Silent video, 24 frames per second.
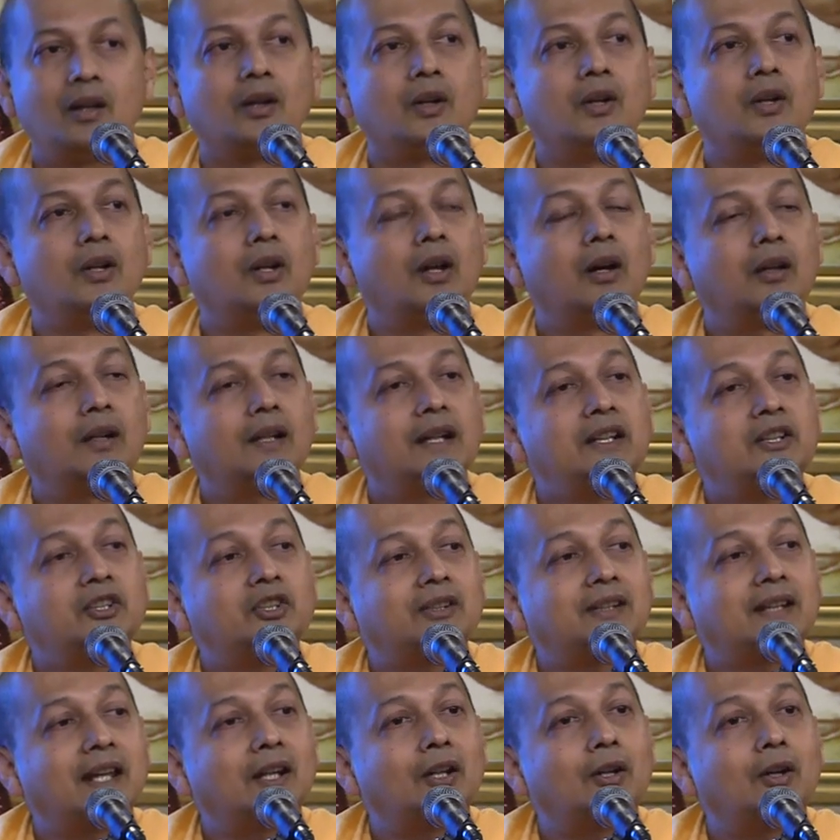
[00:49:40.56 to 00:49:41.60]

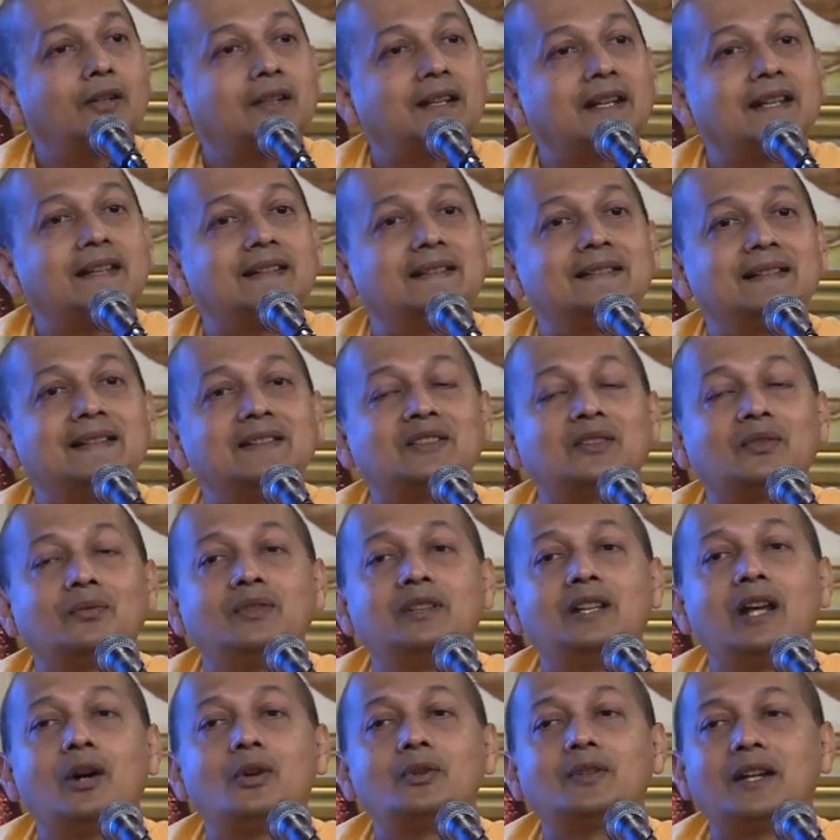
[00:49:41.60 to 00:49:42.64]
knowledge cannot exist
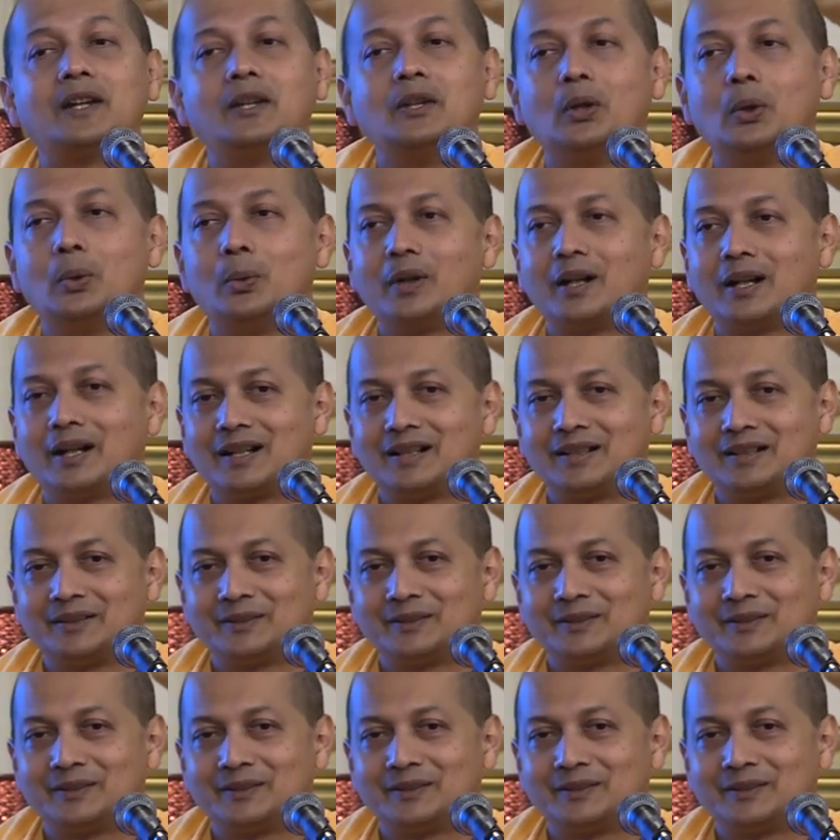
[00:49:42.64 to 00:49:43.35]
without a knower.